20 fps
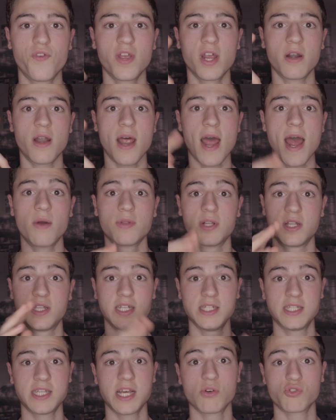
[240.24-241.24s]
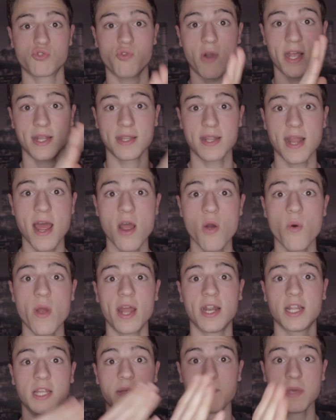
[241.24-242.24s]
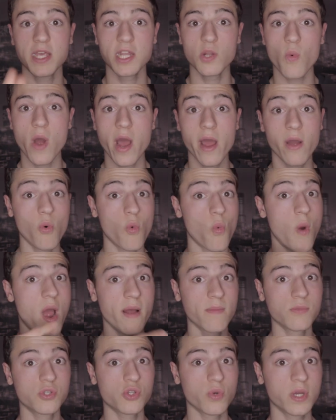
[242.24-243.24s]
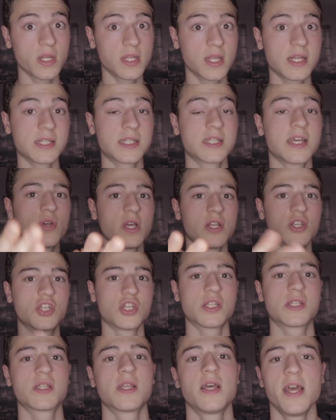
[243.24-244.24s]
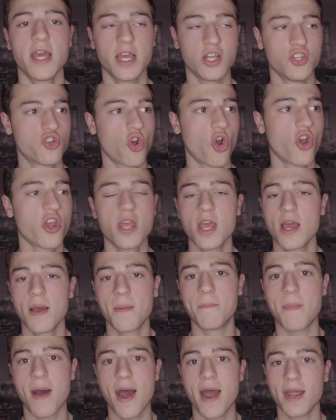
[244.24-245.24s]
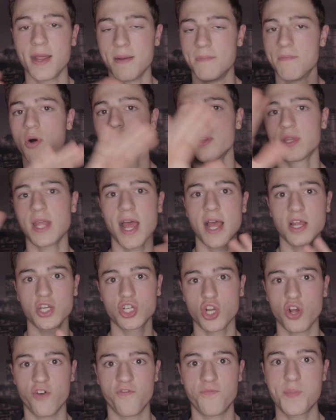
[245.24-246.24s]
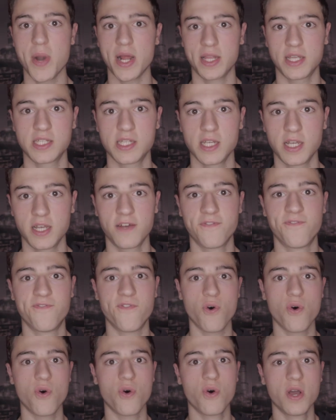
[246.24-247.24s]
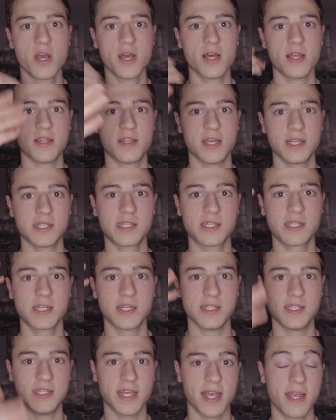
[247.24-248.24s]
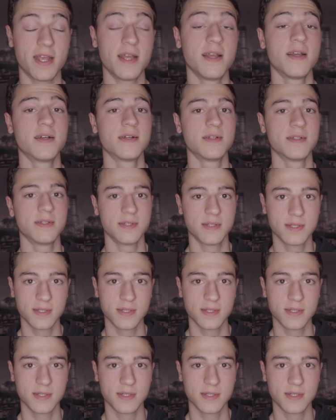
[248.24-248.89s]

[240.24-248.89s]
figure out the details right now, and meanwhile, while I'm doing this, you can just enjoy my montage of practicing for this day